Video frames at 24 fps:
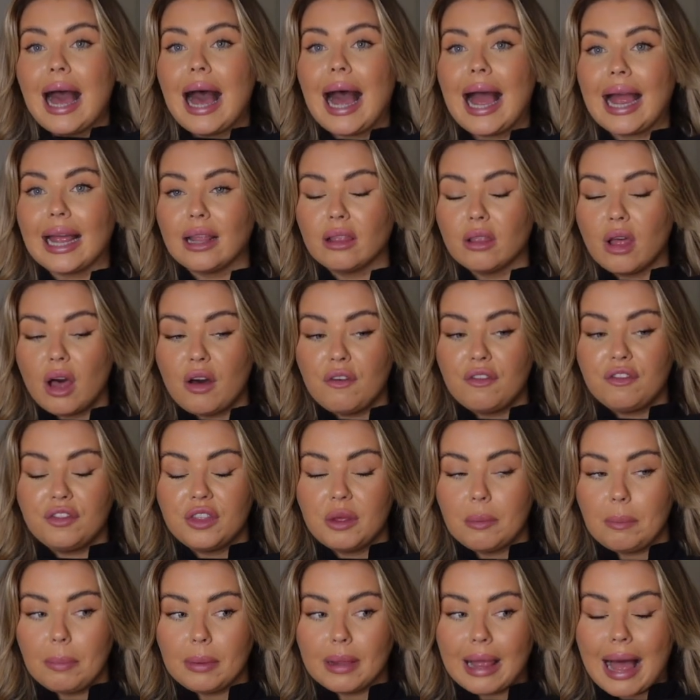I love
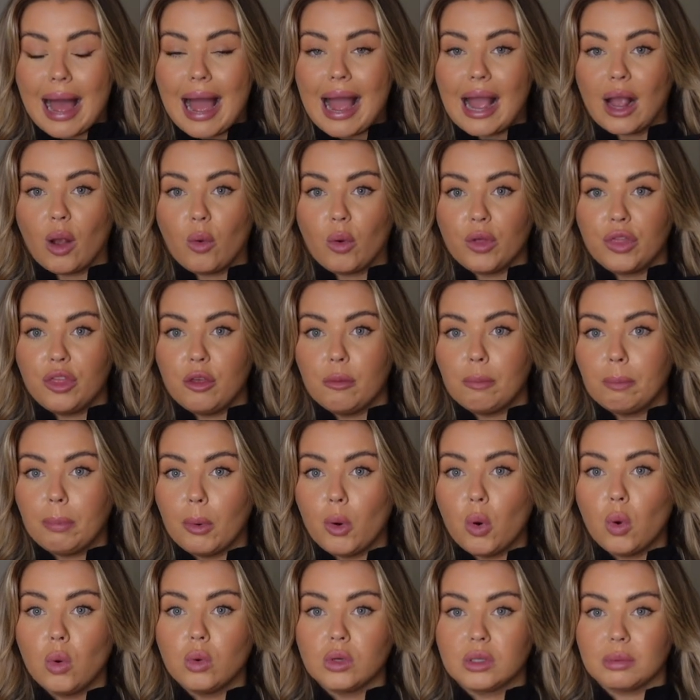the black with the
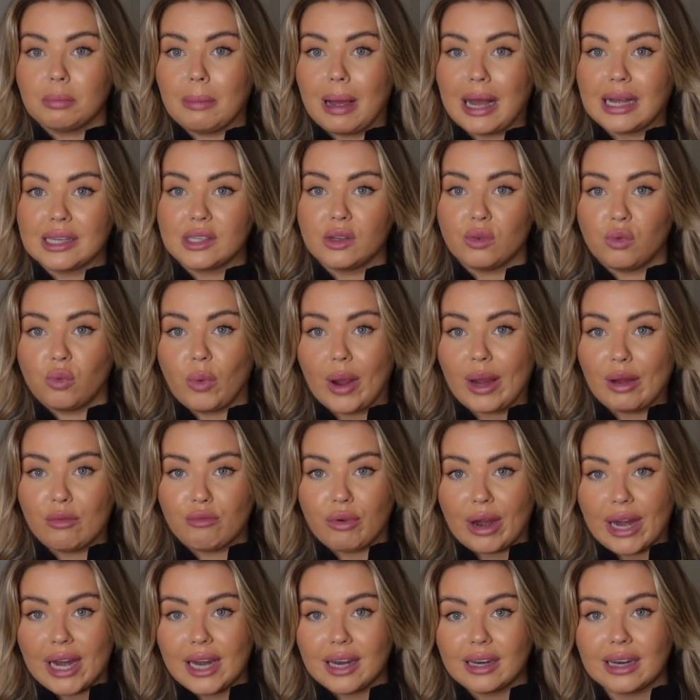bold, massive white
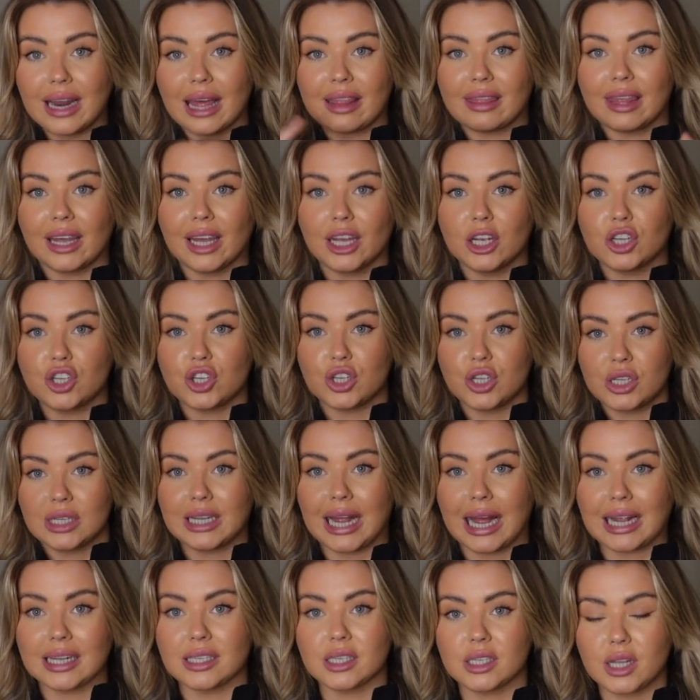writing. I think it just
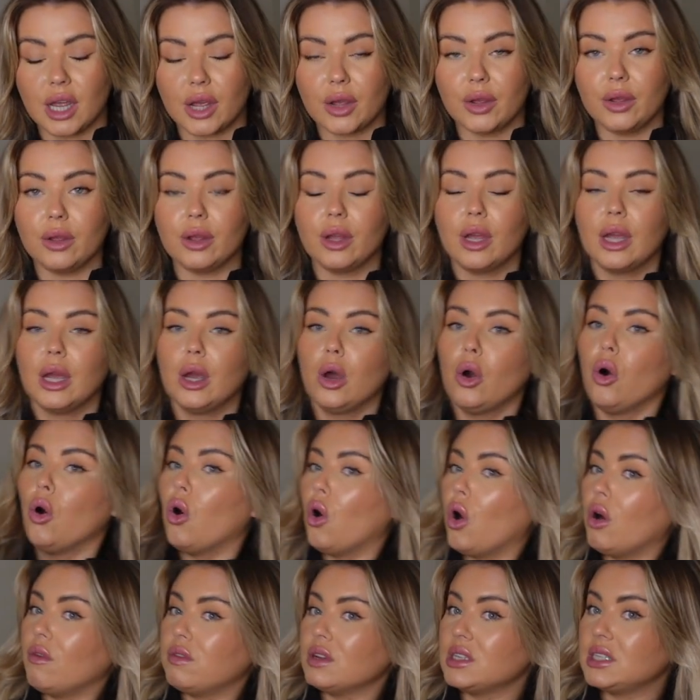stands out.
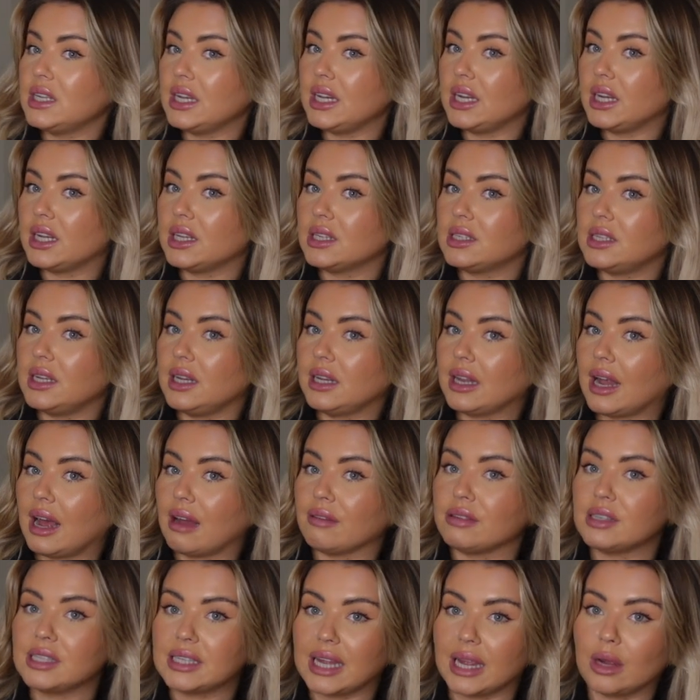Obviously, you can see that
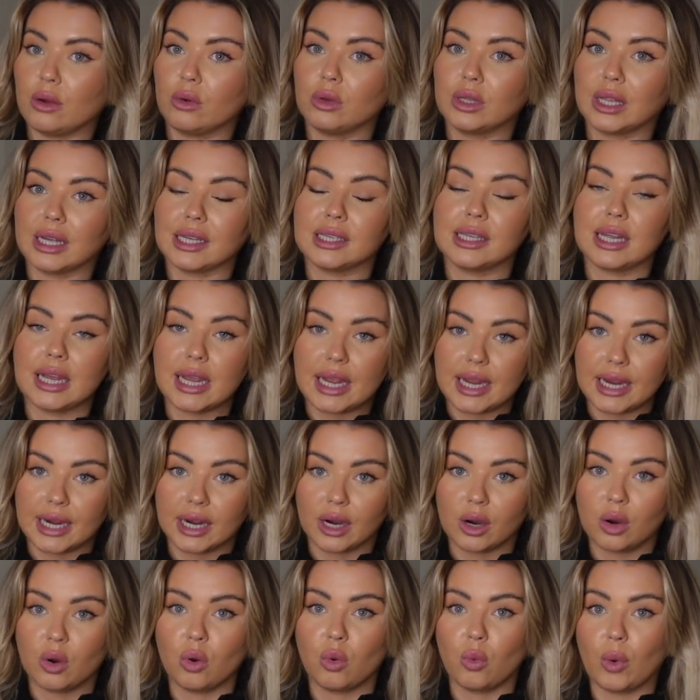I've styled this
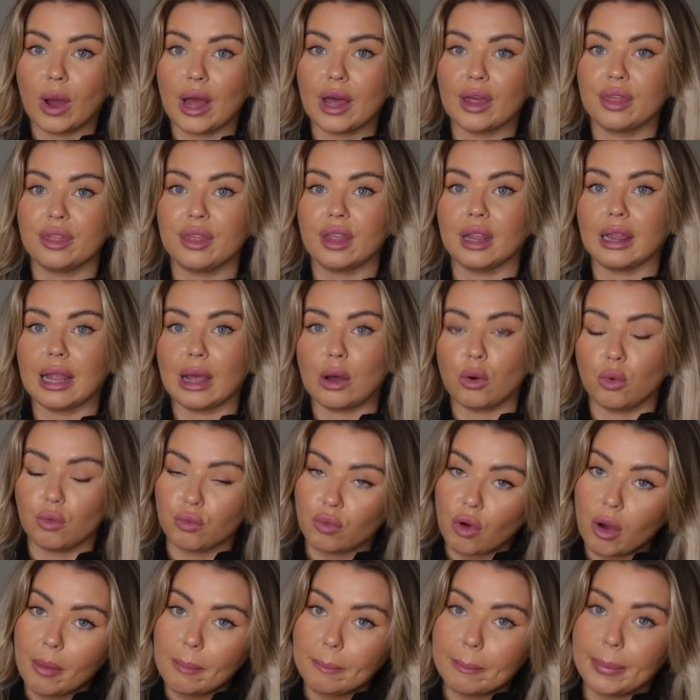here with the little
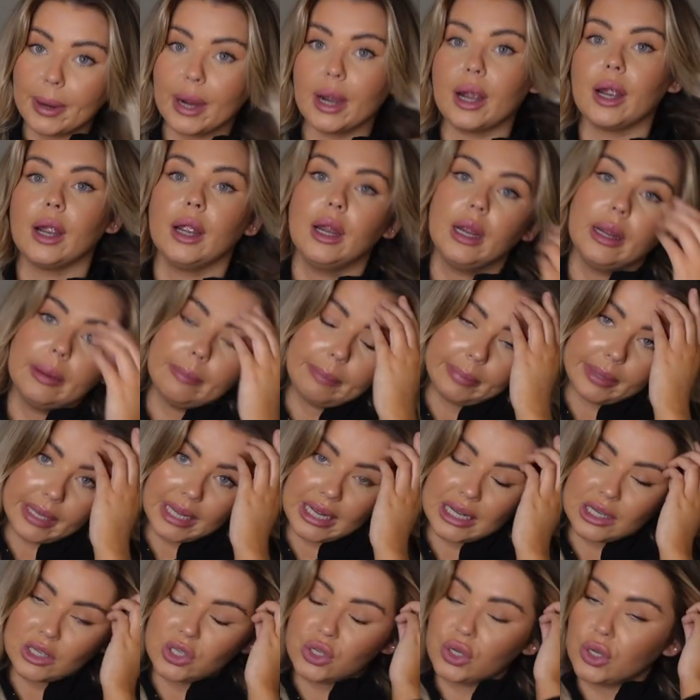romper
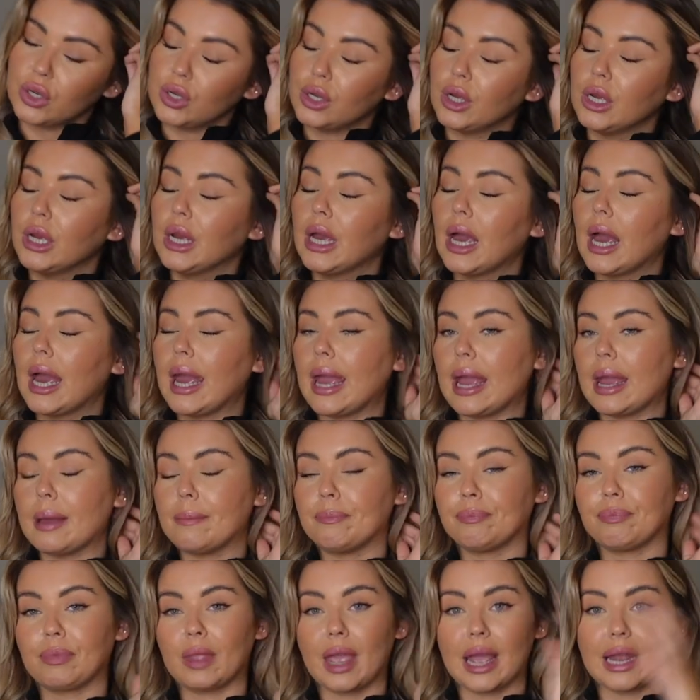play suit.
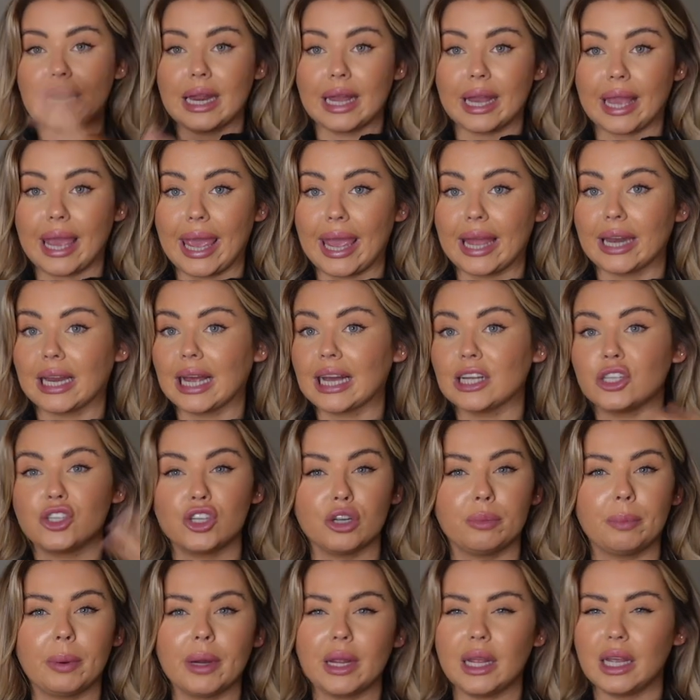And again, a
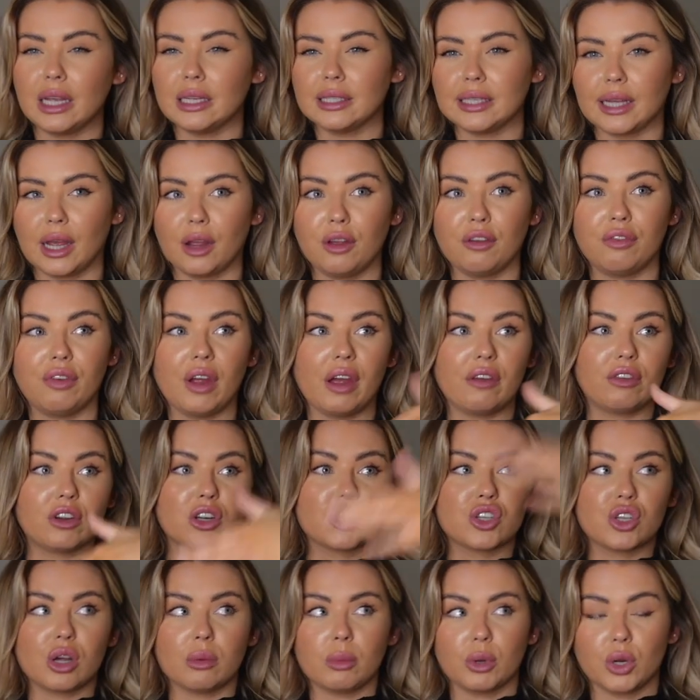super easy outfit if you're
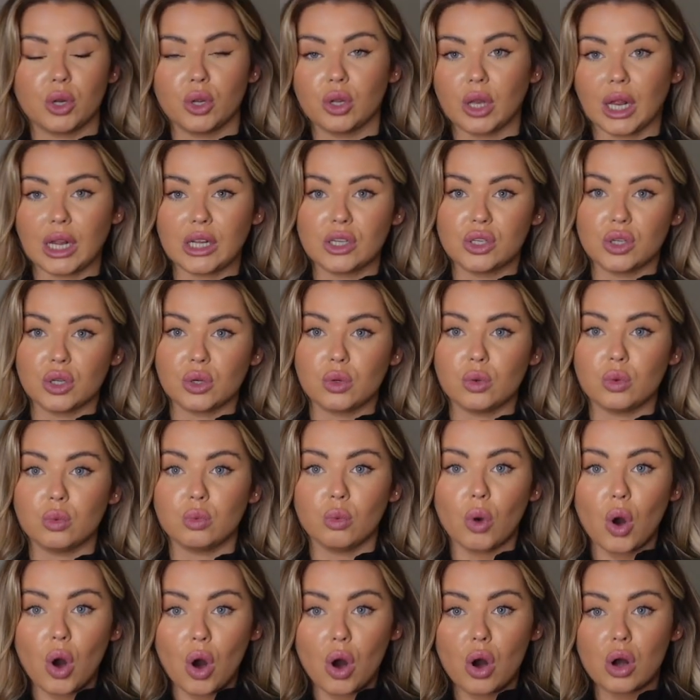someone who likes to go
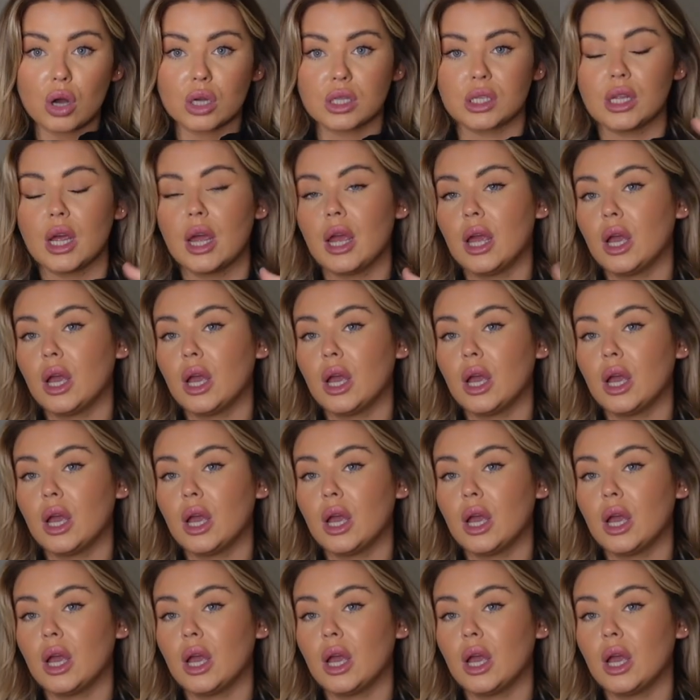walks,